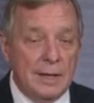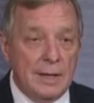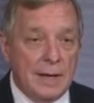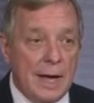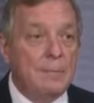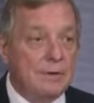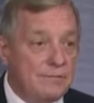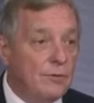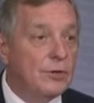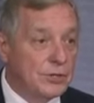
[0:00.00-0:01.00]
I've been
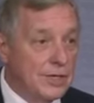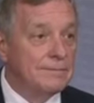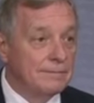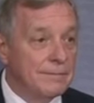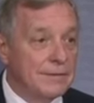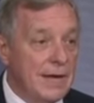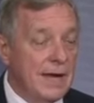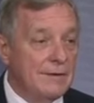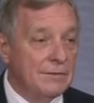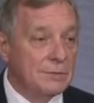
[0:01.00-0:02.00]
fortunate to
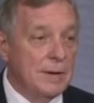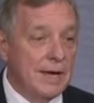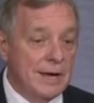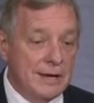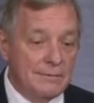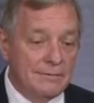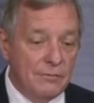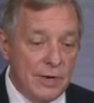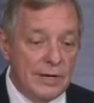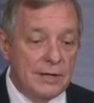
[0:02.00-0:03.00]
have as my uh,
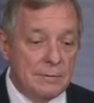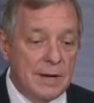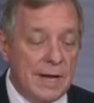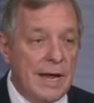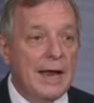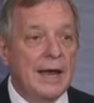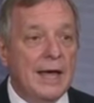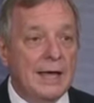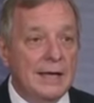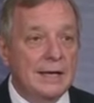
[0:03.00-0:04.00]
friend and my
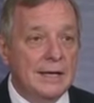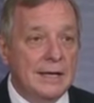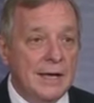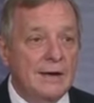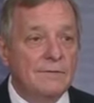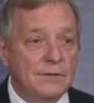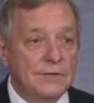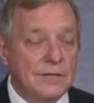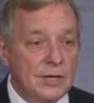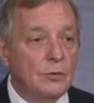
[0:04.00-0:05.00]
ally in the effort
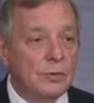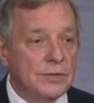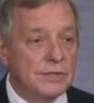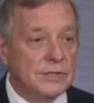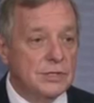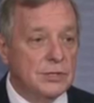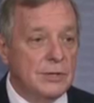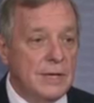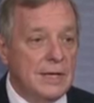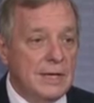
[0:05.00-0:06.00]
to deal with this issue,
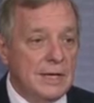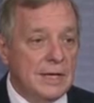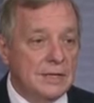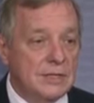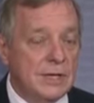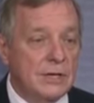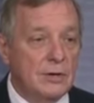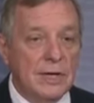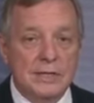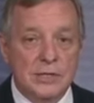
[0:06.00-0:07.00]
uh, Senator
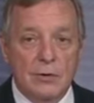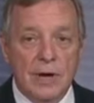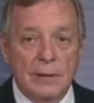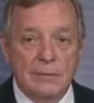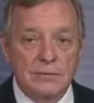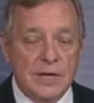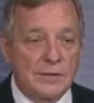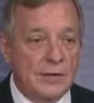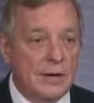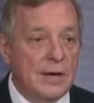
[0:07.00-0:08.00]
Lindsey Graham of
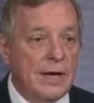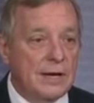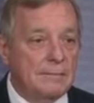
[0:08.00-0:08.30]
South Carolina.